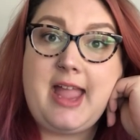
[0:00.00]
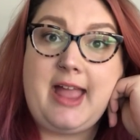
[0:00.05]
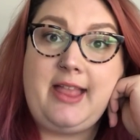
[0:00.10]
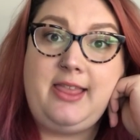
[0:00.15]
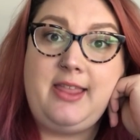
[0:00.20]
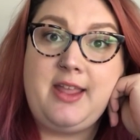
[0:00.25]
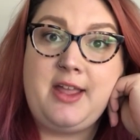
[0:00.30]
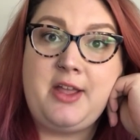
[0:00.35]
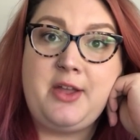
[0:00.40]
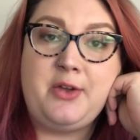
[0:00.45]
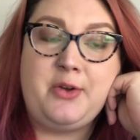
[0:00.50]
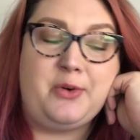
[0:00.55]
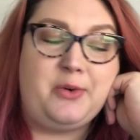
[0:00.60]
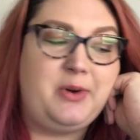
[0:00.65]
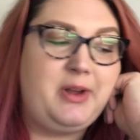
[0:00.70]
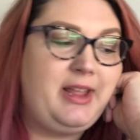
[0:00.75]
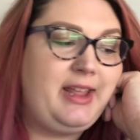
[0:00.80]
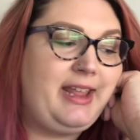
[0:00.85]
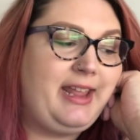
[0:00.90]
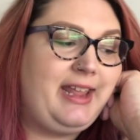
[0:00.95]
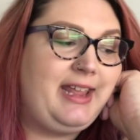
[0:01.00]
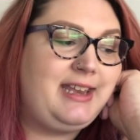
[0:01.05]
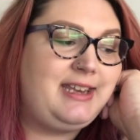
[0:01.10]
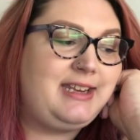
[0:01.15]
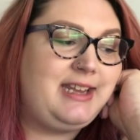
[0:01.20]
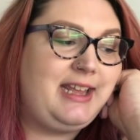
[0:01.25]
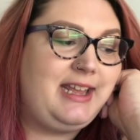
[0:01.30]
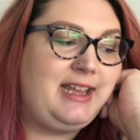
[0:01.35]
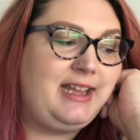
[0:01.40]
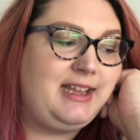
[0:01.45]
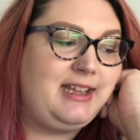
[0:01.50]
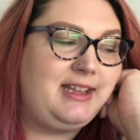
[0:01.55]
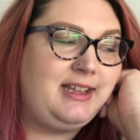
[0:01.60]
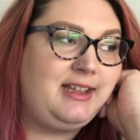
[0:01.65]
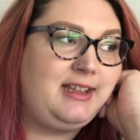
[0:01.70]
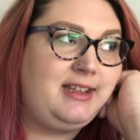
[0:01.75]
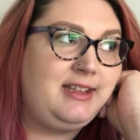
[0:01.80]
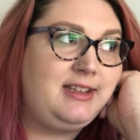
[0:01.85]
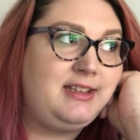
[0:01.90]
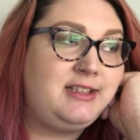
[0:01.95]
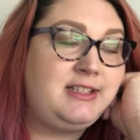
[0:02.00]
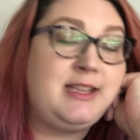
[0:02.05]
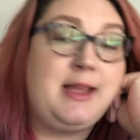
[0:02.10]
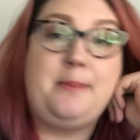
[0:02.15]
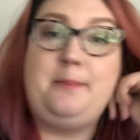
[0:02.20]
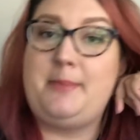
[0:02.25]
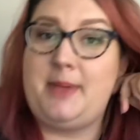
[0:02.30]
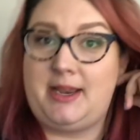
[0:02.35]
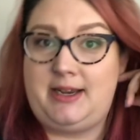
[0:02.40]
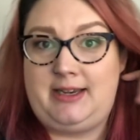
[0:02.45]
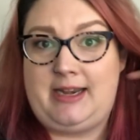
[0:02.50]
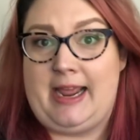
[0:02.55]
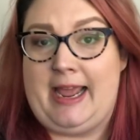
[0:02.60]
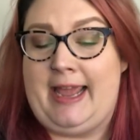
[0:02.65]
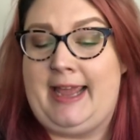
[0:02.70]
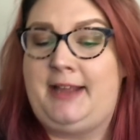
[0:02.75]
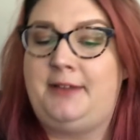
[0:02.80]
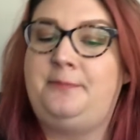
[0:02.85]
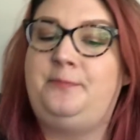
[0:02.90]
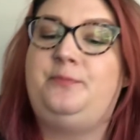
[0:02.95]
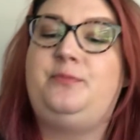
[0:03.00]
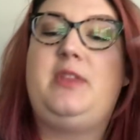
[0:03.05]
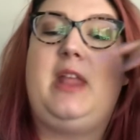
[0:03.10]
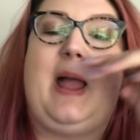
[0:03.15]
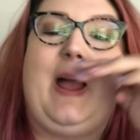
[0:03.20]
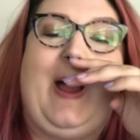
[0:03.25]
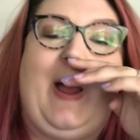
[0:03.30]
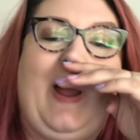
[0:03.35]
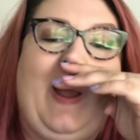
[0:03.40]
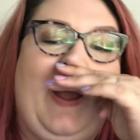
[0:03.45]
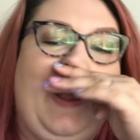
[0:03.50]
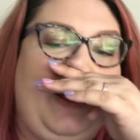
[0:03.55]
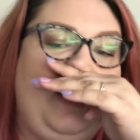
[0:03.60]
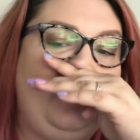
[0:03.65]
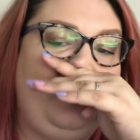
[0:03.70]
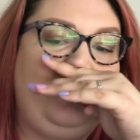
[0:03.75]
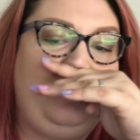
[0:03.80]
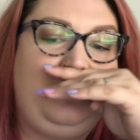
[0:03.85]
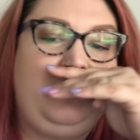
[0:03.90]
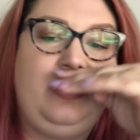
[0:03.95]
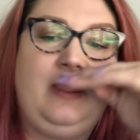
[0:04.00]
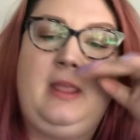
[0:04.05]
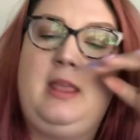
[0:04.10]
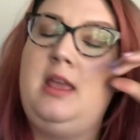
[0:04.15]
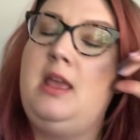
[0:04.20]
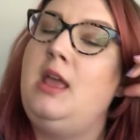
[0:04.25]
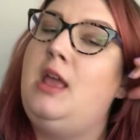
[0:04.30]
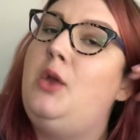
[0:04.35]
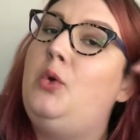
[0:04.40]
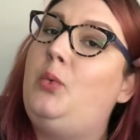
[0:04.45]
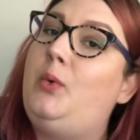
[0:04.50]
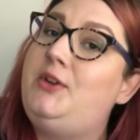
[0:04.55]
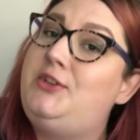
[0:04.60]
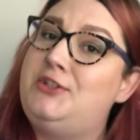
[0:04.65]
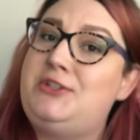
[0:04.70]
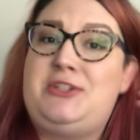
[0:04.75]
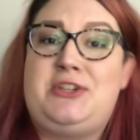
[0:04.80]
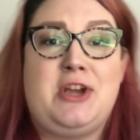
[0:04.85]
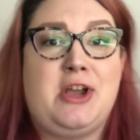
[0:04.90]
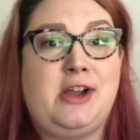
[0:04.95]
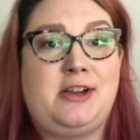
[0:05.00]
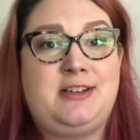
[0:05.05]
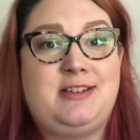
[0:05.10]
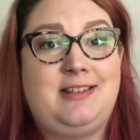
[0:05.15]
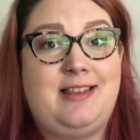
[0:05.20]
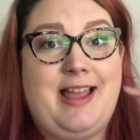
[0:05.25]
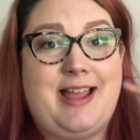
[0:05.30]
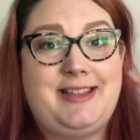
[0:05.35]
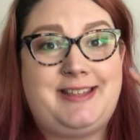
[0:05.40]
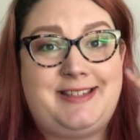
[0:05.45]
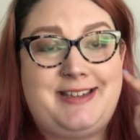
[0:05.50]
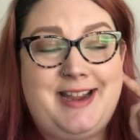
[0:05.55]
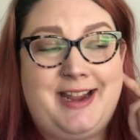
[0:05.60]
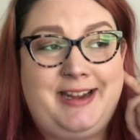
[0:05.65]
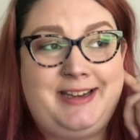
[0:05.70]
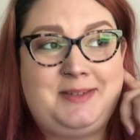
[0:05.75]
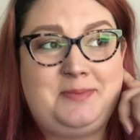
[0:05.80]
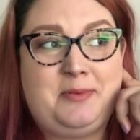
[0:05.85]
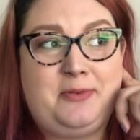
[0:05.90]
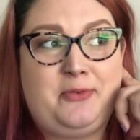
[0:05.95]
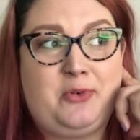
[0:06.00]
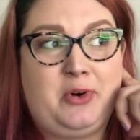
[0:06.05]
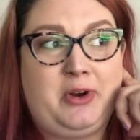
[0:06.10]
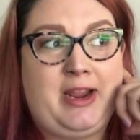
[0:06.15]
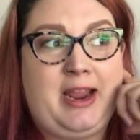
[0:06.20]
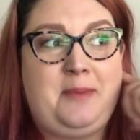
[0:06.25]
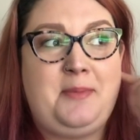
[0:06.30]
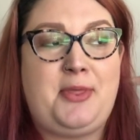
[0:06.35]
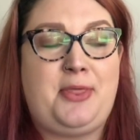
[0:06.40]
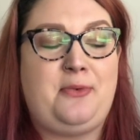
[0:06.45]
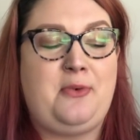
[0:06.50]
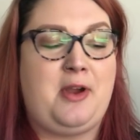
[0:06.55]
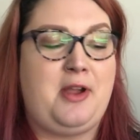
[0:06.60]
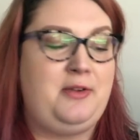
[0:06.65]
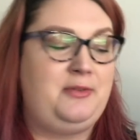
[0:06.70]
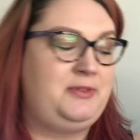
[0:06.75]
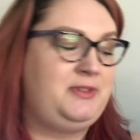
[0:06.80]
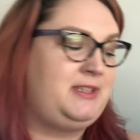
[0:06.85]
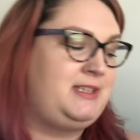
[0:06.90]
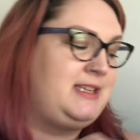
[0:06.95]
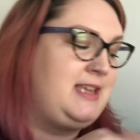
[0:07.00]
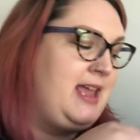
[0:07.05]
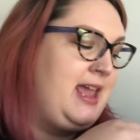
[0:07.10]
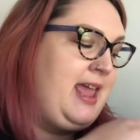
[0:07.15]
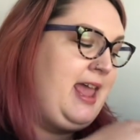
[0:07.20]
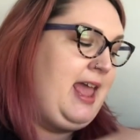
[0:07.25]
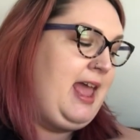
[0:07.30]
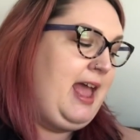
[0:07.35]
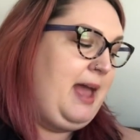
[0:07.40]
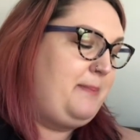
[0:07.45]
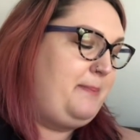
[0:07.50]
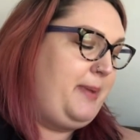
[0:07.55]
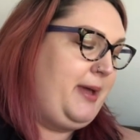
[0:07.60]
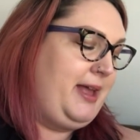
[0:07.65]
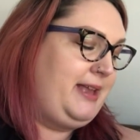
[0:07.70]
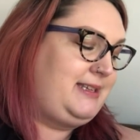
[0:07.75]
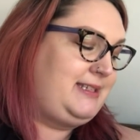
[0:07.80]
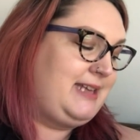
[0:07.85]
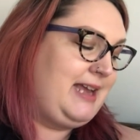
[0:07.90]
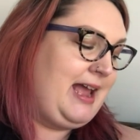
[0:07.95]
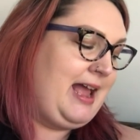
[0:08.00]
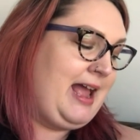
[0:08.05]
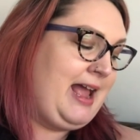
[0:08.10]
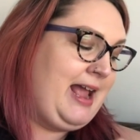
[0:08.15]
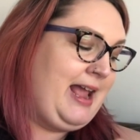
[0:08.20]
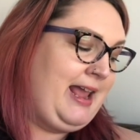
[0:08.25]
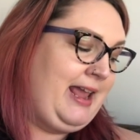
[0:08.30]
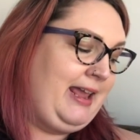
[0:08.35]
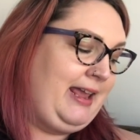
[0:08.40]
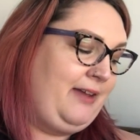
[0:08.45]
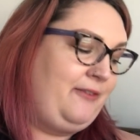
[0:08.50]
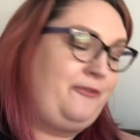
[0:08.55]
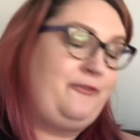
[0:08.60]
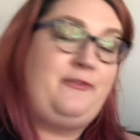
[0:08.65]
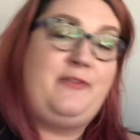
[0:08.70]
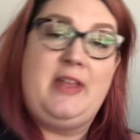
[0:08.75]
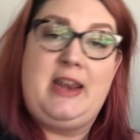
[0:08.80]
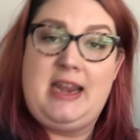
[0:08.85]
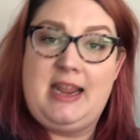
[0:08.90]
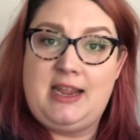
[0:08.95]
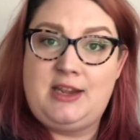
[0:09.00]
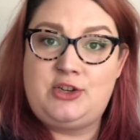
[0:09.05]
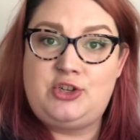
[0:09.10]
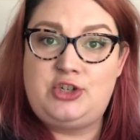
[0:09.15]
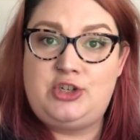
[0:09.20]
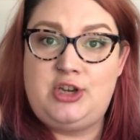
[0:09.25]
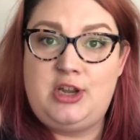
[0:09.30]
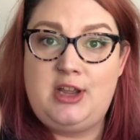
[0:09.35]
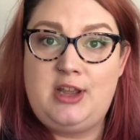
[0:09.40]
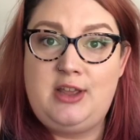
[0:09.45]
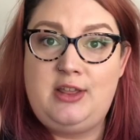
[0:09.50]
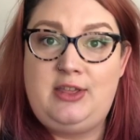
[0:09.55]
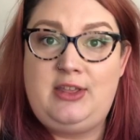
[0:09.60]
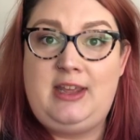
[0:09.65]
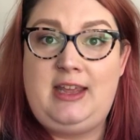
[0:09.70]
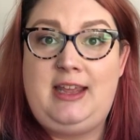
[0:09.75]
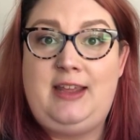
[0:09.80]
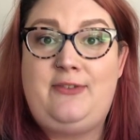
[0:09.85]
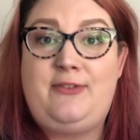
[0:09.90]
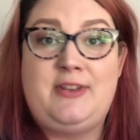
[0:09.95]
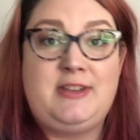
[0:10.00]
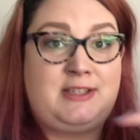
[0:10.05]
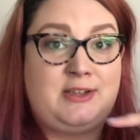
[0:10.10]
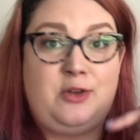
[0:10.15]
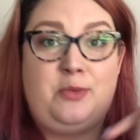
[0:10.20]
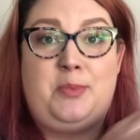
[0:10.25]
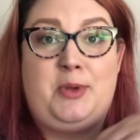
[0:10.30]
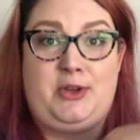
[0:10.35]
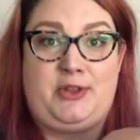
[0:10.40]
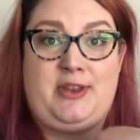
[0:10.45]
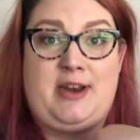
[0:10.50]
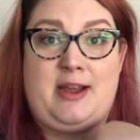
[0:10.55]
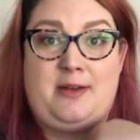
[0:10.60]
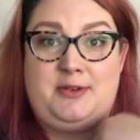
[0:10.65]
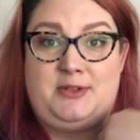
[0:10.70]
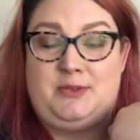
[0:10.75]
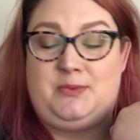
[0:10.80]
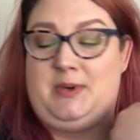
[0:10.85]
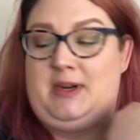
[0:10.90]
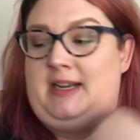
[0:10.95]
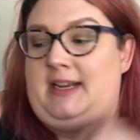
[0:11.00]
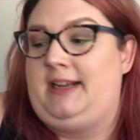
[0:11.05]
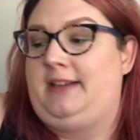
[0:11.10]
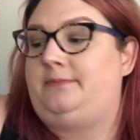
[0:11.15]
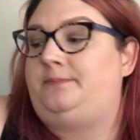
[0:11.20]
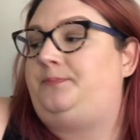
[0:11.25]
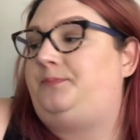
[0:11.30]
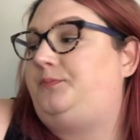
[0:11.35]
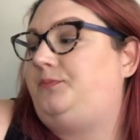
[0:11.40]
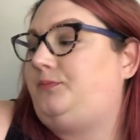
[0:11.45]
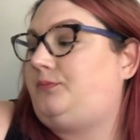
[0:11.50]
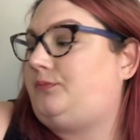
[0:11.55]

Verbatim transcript: Hello, it is Monday. Um, we just talked last night before Game of Thrones, but I finished the physical book that I was reading